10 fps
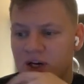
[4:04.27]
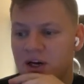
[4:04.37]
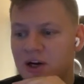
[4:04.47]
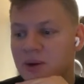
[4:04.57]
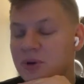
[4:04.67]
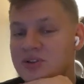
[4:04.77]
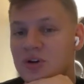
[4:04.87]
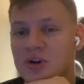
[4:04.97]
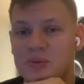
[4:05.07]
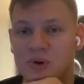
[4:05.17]
Uh, I'm not
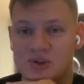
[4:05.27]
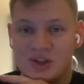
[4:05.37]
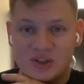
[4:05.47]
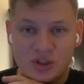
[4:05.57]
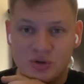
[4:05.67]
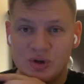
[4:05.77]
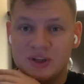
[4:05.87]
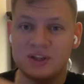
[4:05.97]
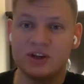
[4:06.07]
talking about Zloty Tur.